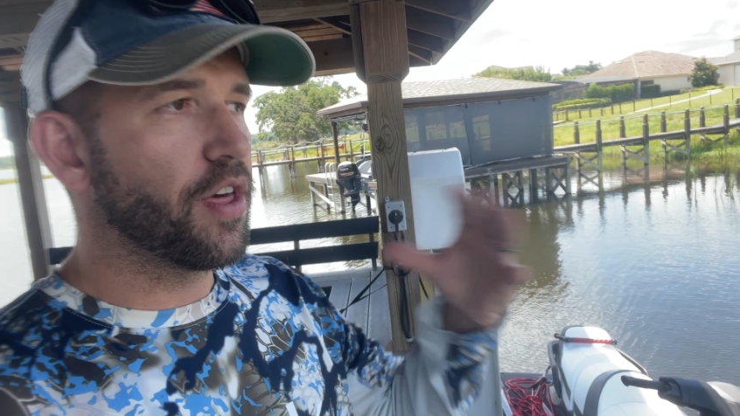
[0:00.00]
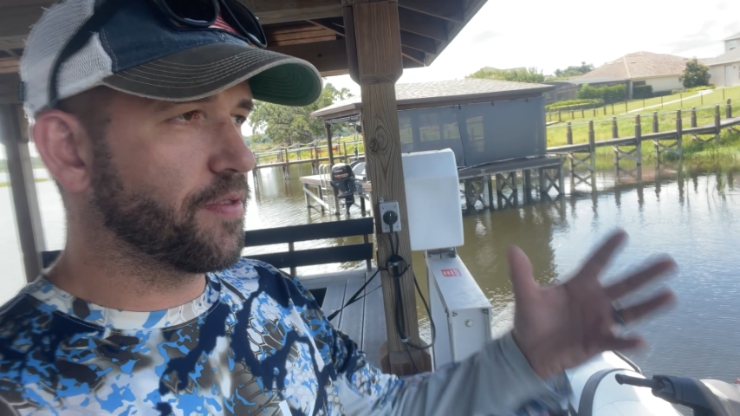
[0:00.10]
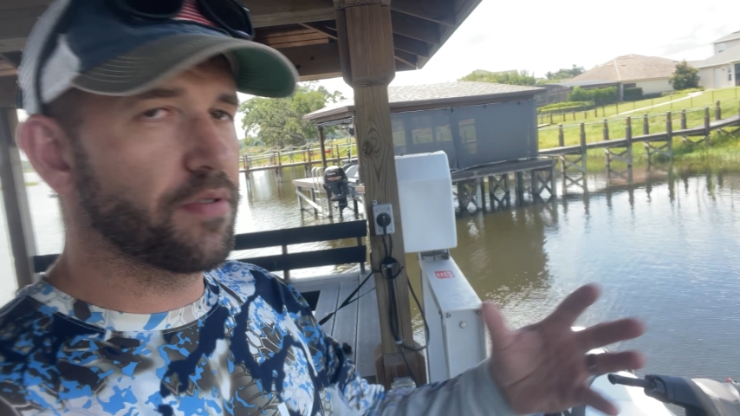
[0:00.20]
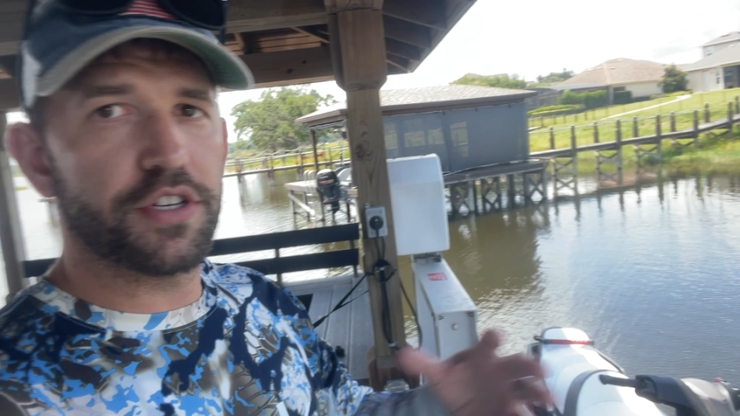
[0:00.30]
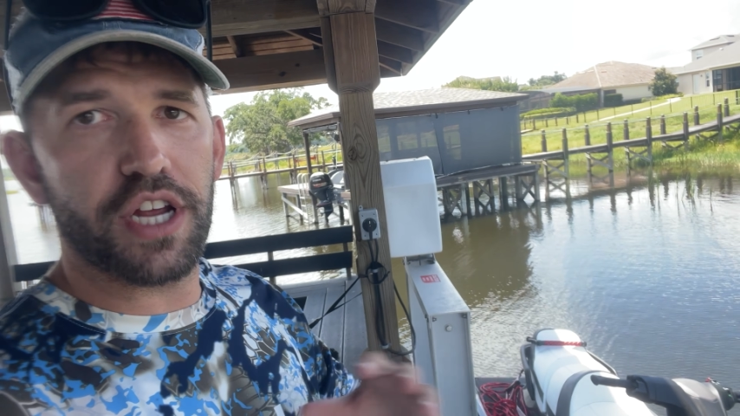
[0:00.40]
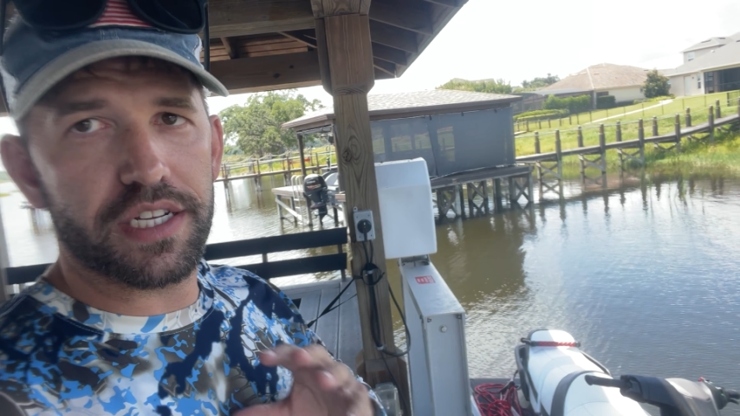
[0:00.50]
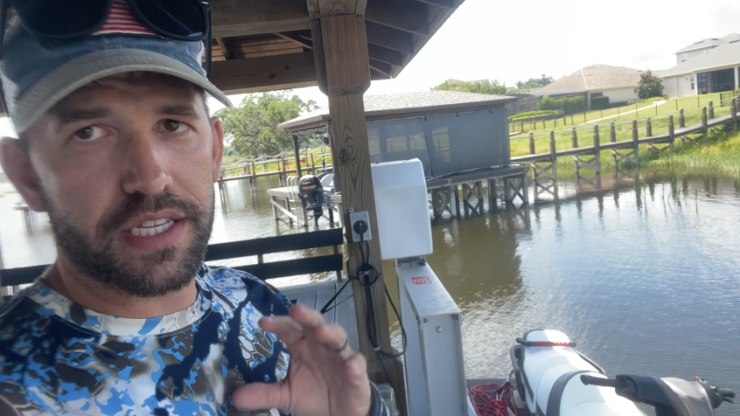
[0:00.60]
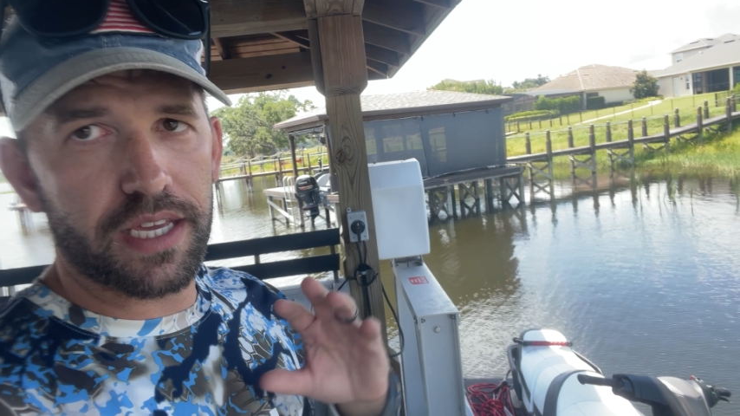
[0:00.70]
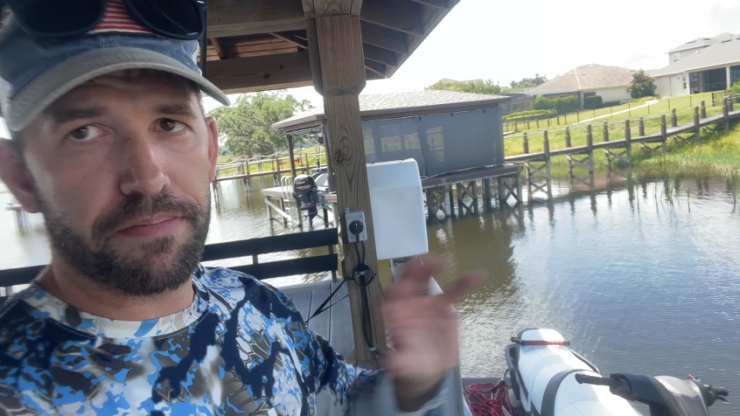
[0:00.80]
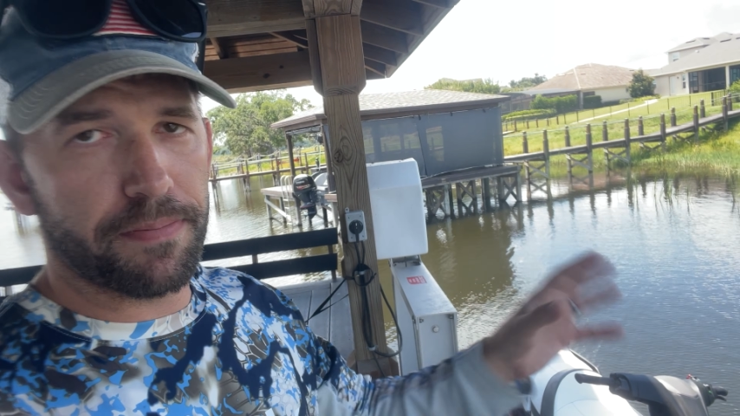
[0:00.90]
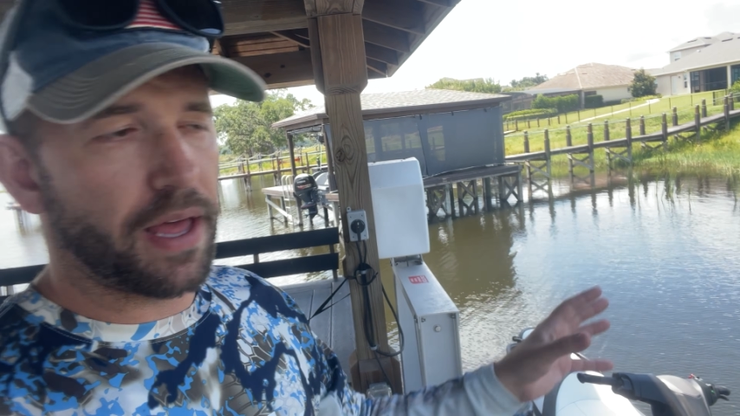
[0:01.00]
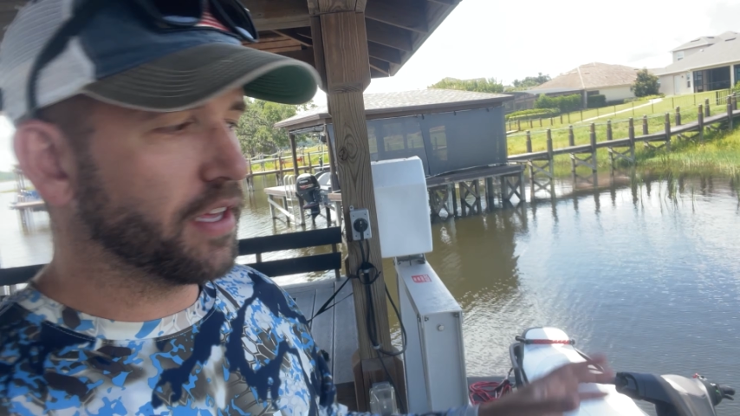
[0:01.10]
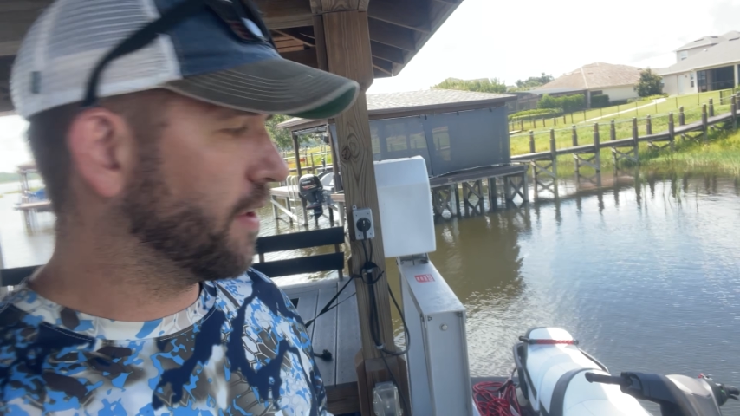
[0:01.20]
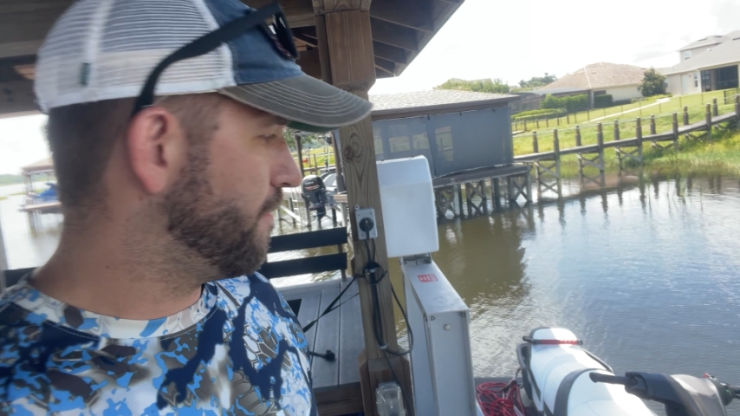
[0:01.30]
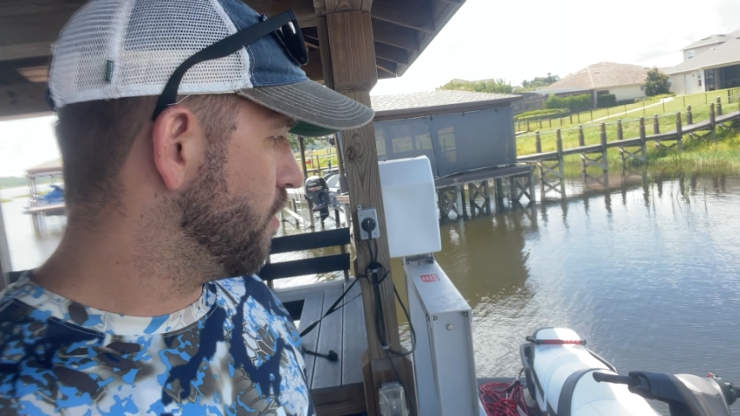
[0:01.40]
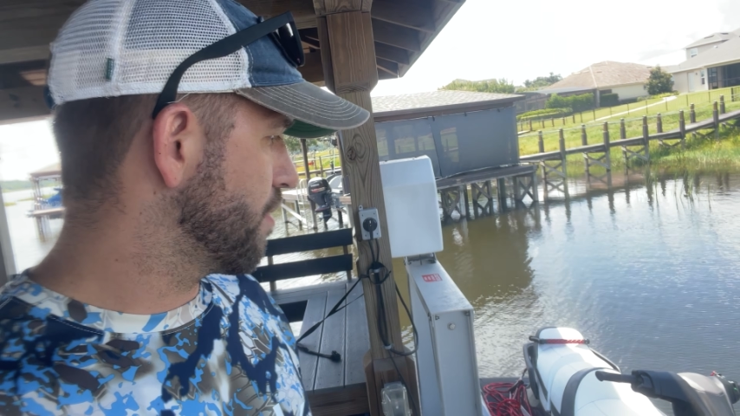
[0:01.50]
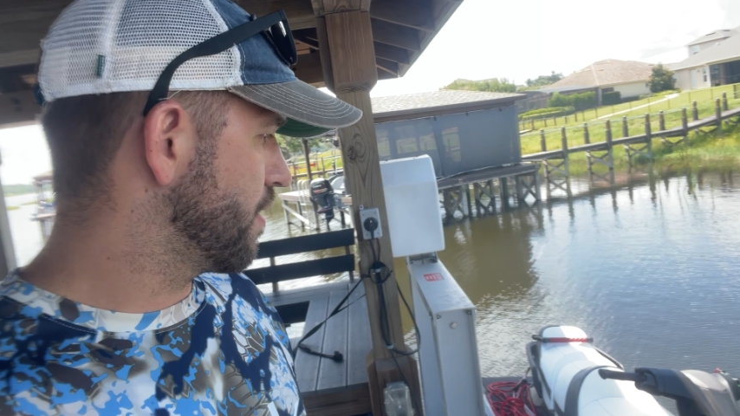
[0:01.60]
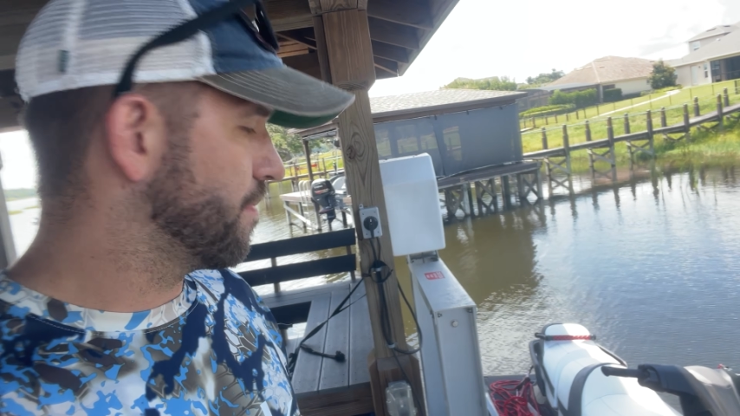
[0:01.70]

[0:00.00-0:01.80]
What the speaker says: through the jet ski, propelling it forward.